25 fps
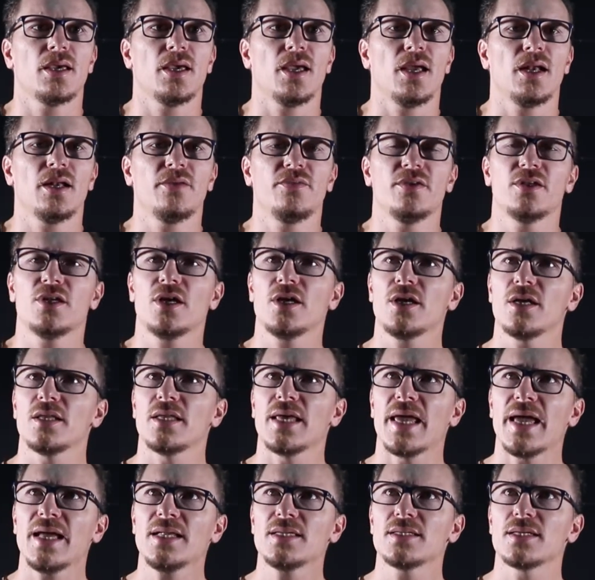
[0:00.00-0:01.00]
and if you don't know
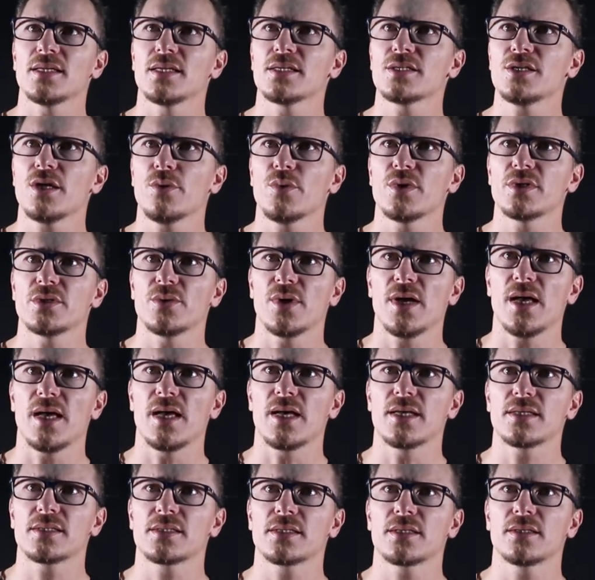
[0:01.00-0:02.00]
the answer, there's no one to
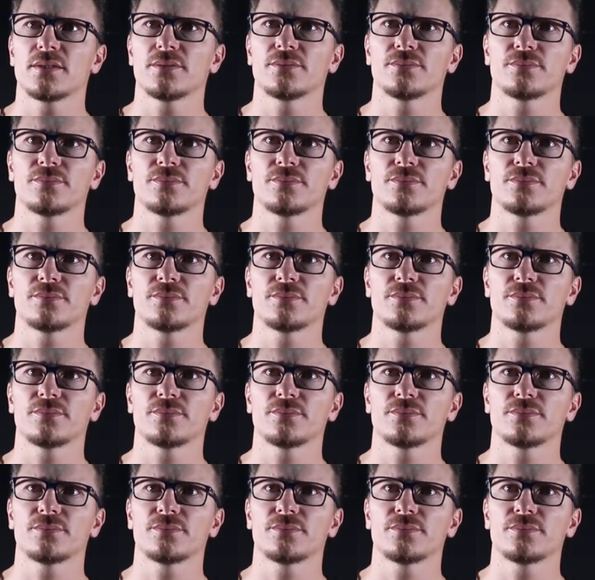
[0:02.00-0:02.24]
ask.